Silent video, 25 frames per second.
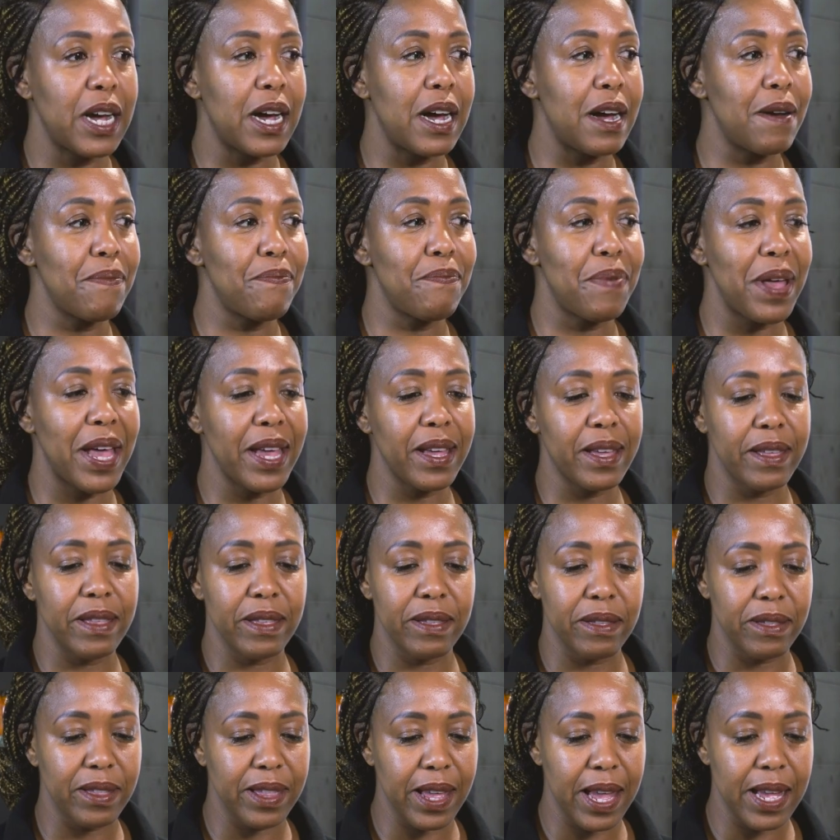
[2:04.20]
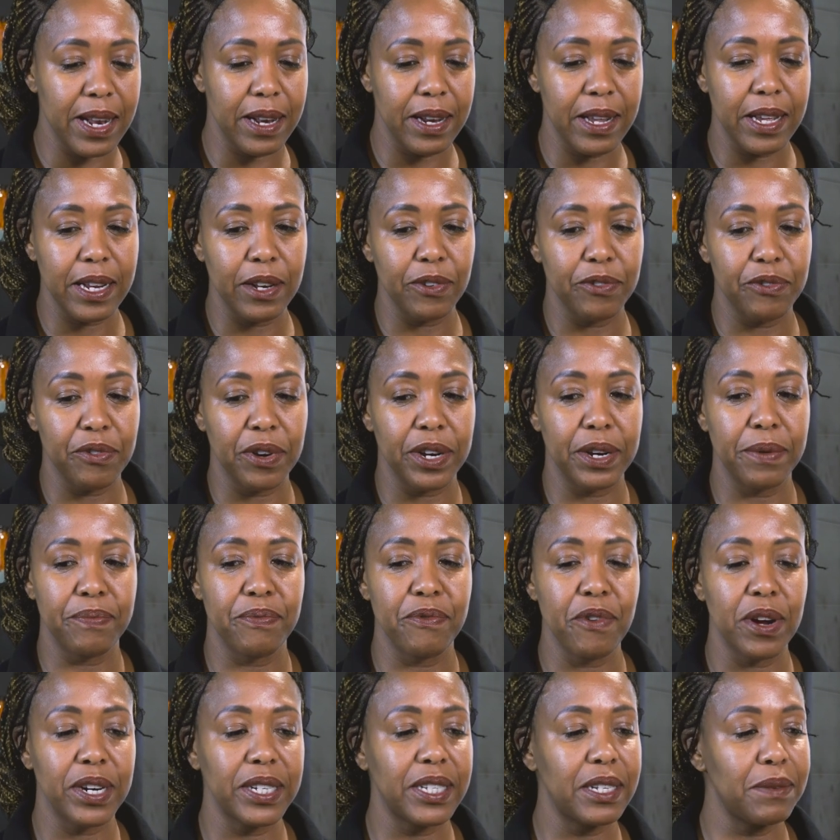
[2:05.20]
uh, back then in
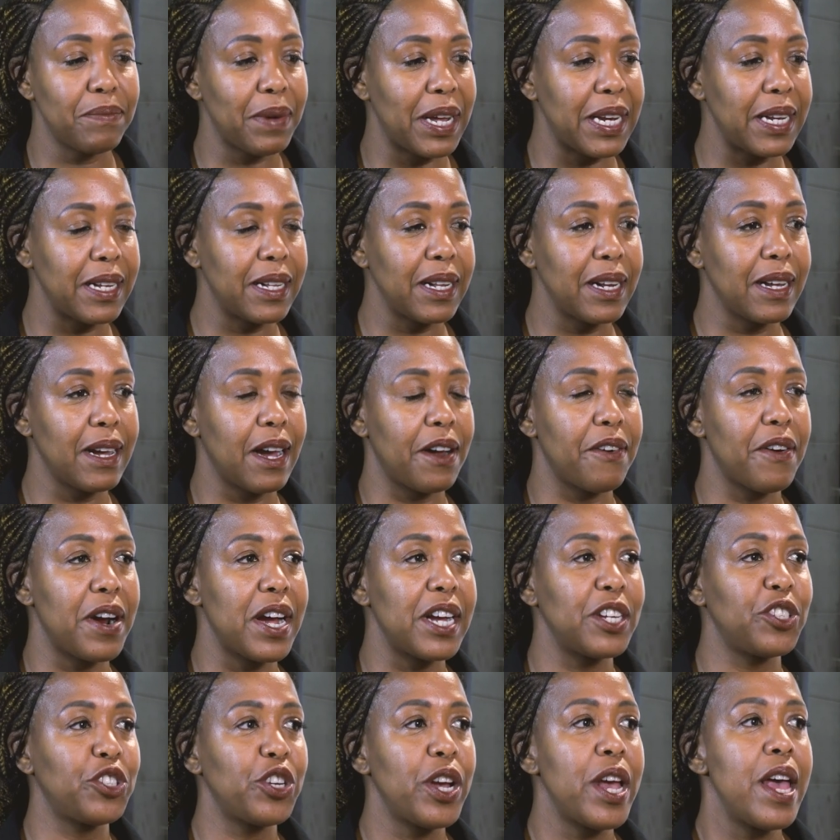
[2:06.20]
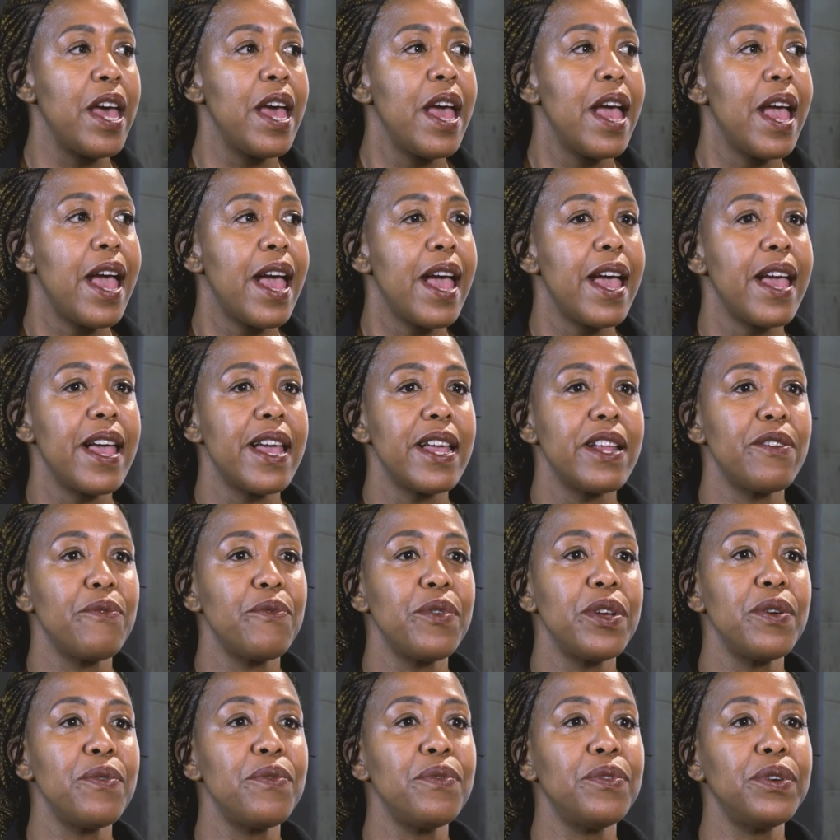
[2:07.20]
Brodeburg, in my little garage,
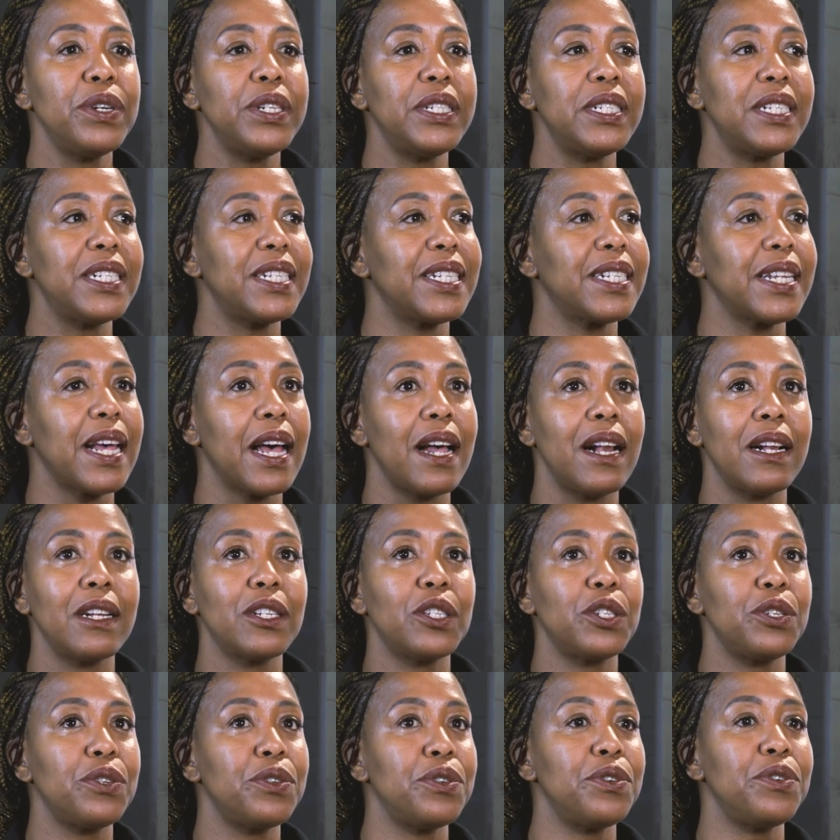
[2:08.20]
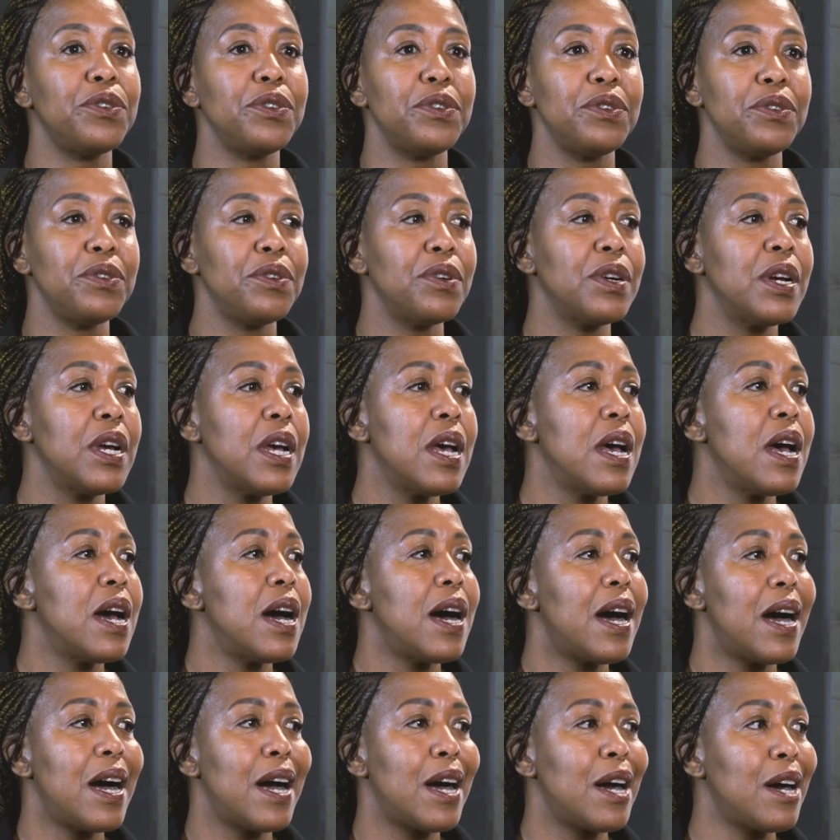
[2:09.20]
and we would sell to
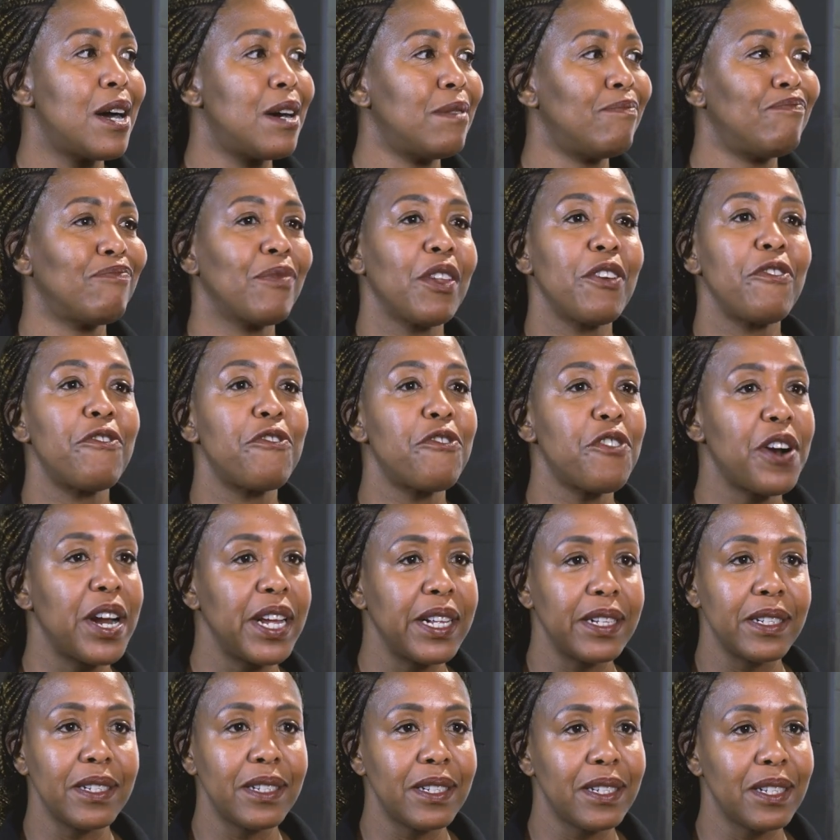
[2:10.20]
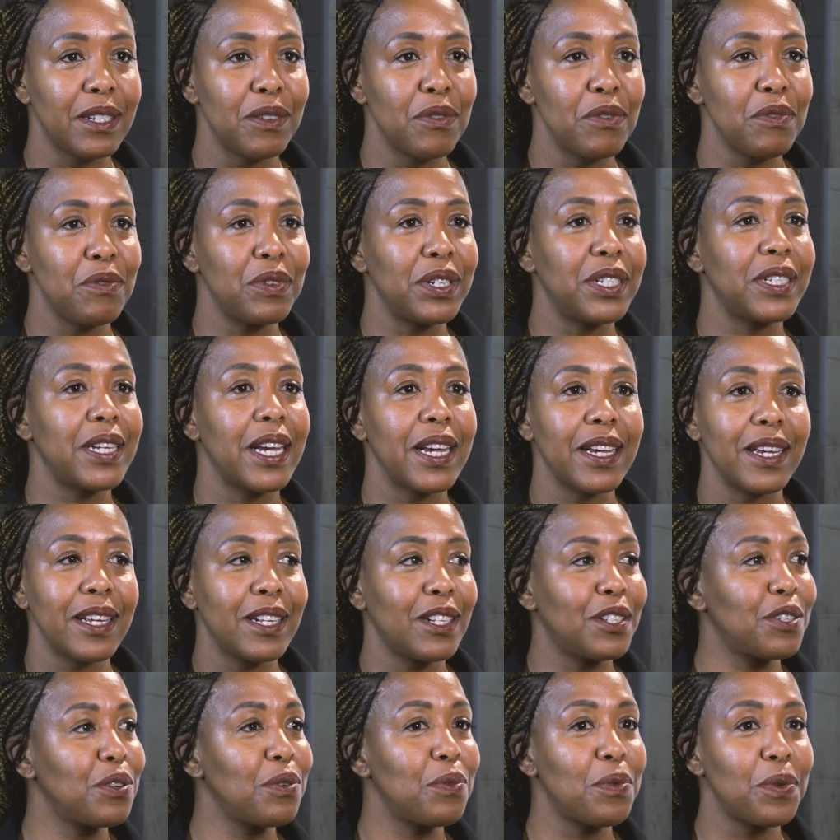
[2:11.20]
um, friends who would take
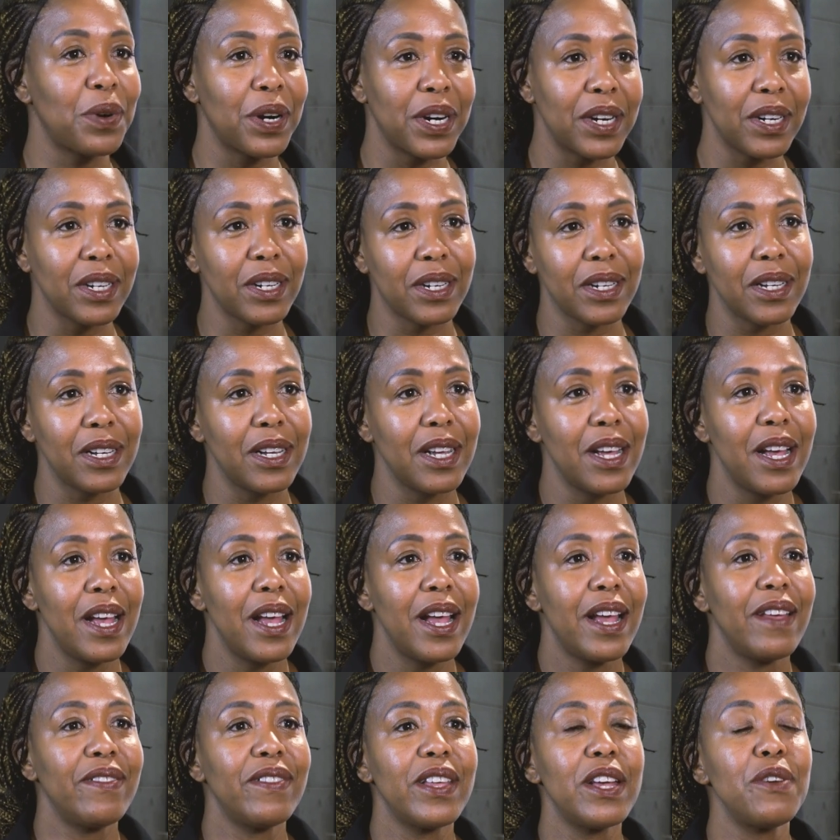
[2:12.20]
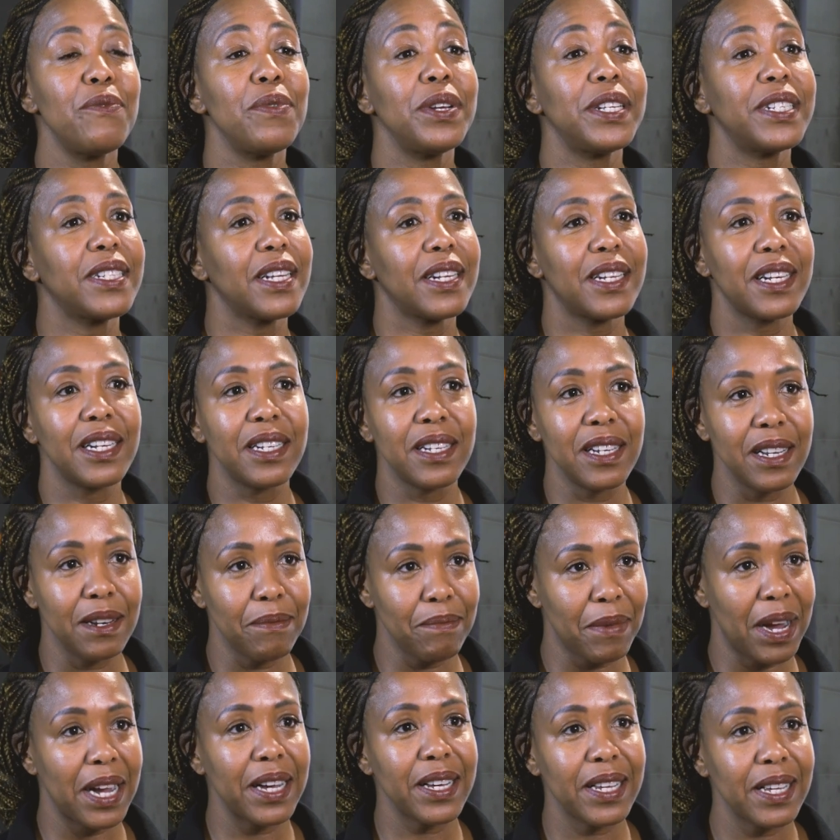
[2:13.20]
it to work. And then we started
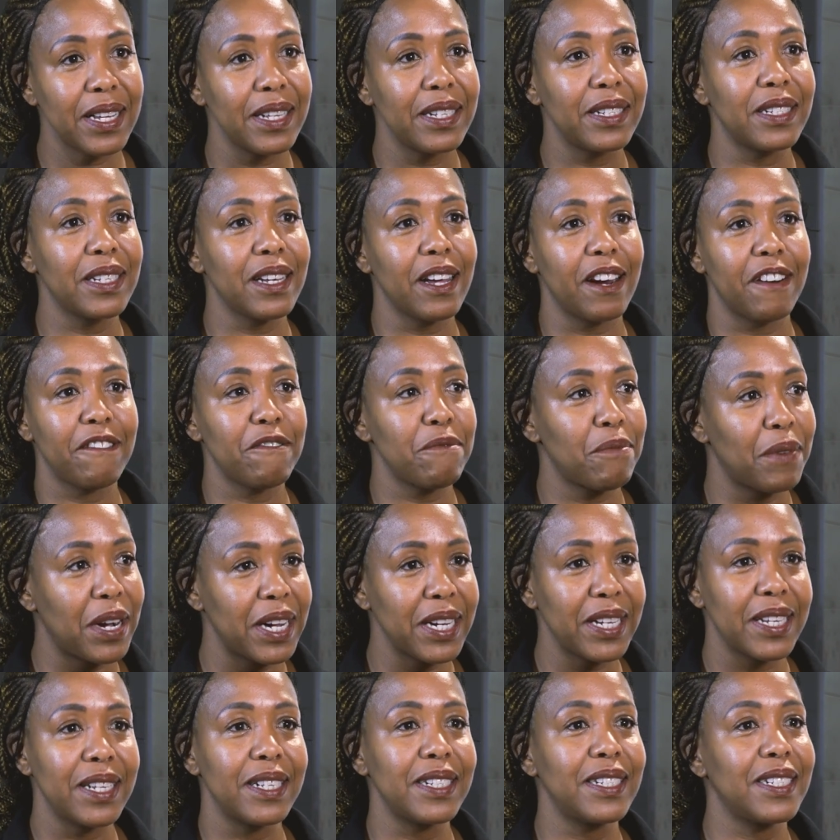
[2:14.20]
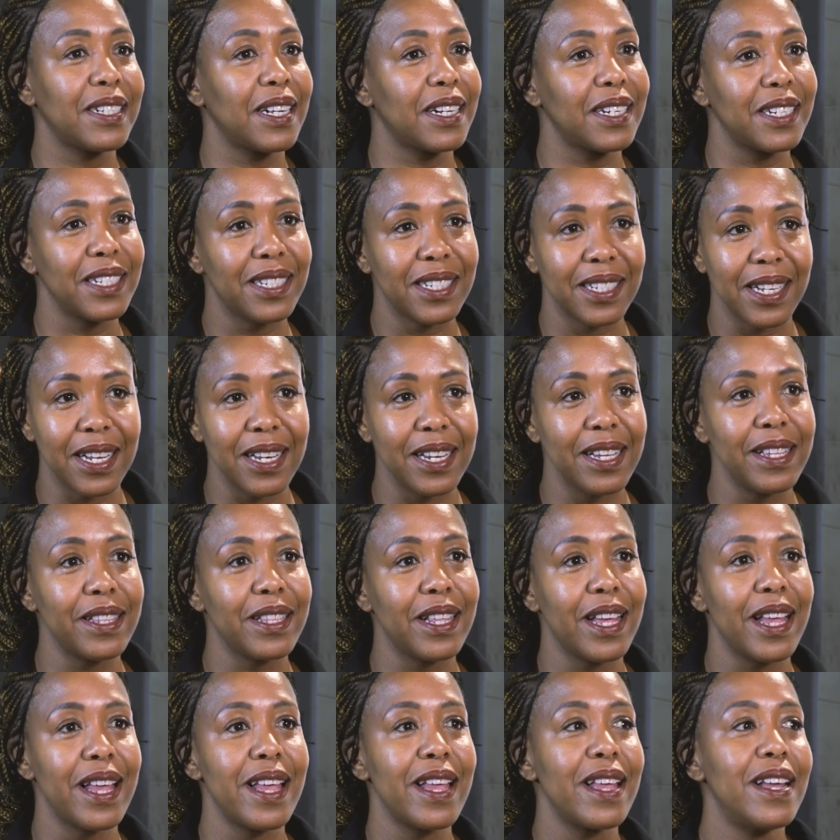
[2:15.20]
in markets, park markets, started selling
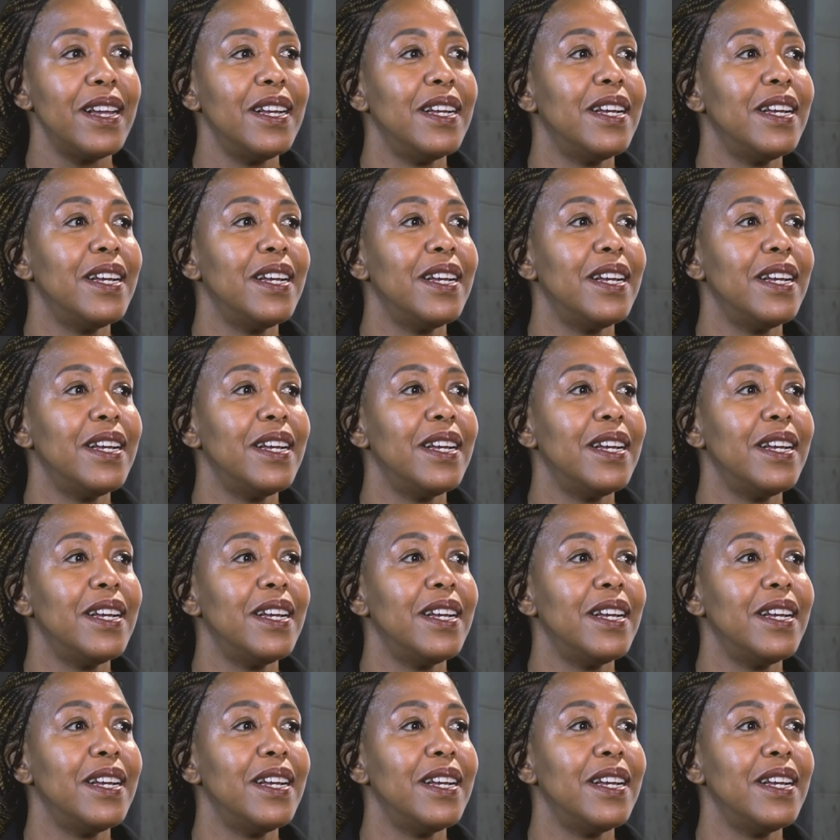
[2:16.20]
there,